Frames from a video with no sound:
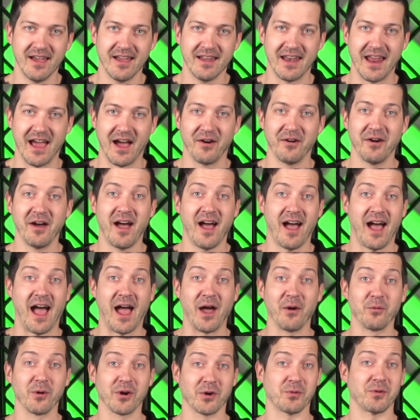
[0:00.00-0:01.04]
Now, I
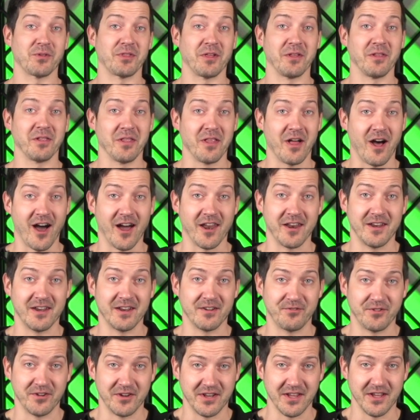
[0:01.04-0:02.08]
work with a lot of
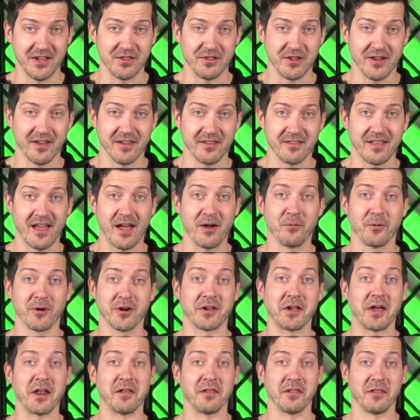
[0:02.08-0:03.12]
different DJs. I
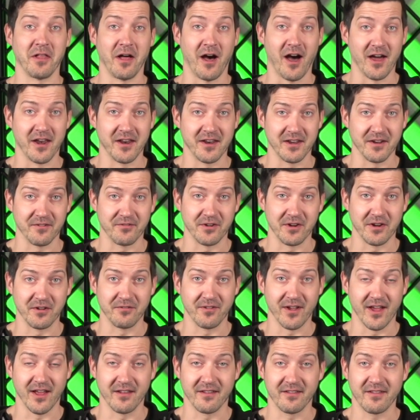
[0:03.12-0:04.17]
work at a lot of different
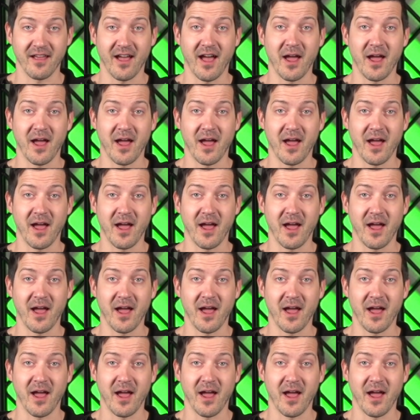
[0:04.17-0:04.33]
events.